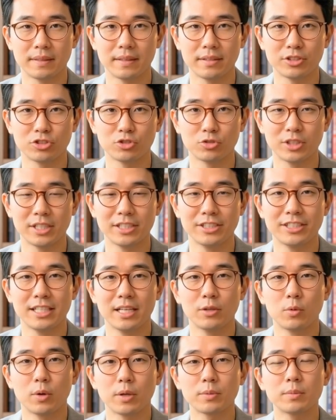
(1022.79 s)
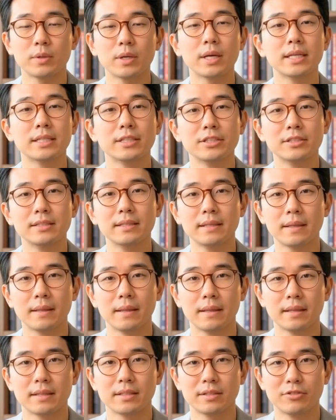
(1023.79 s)
The screen said one price.
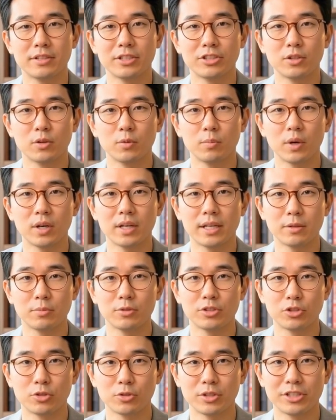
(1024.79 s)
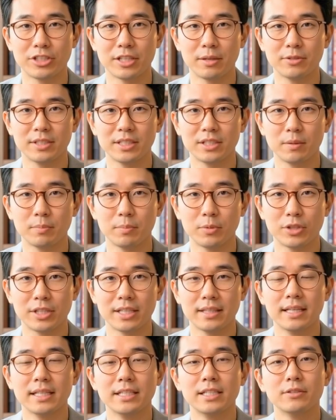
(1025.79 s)
The physical market was doing something
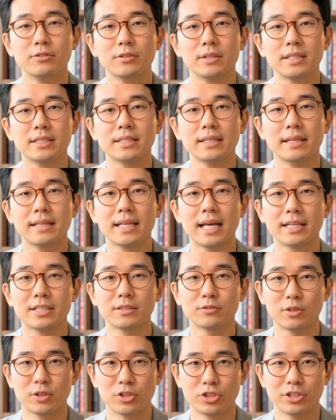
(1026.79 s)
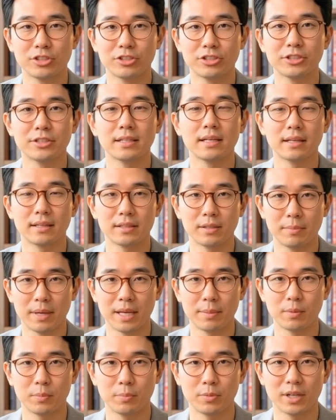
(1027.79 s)
completely different. That divergence, the
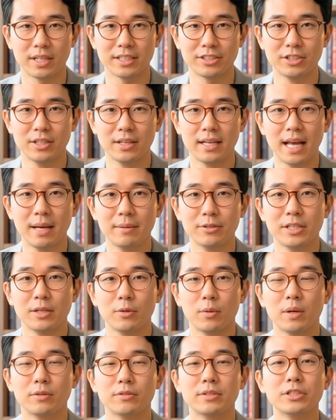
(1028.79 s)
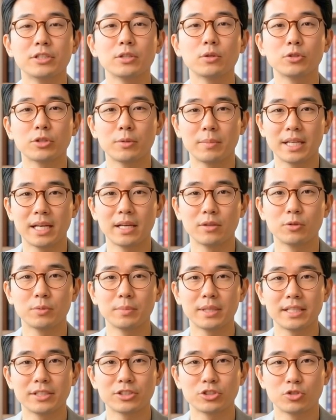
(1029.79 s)
paper price collapsing while physical demand
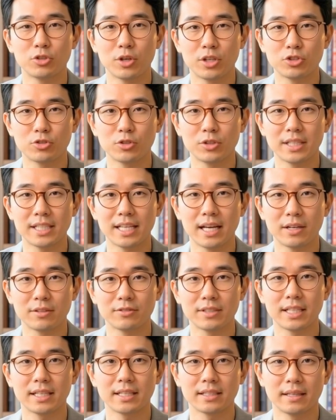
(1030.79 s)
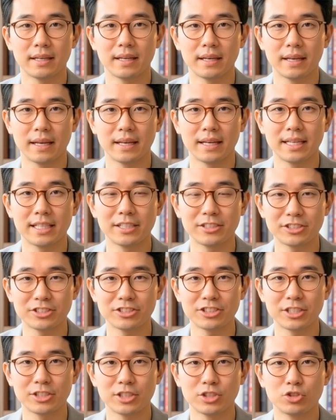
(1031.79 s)
remains structurally elevated, is the
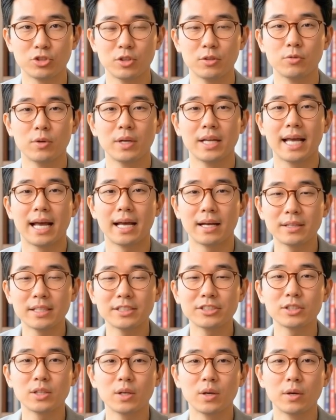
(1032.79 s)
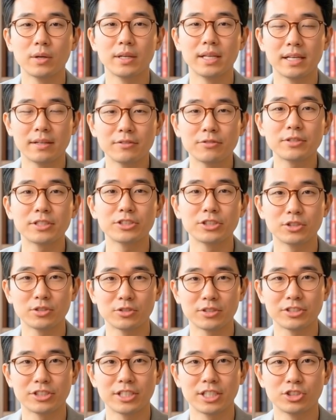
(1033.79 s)
signature of what analysts call a
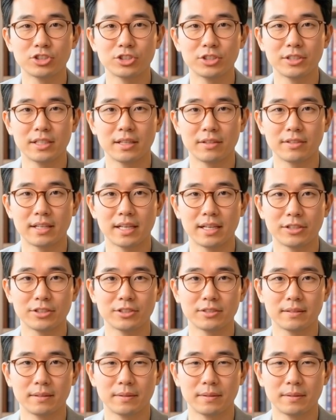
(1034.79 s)
physicalization event.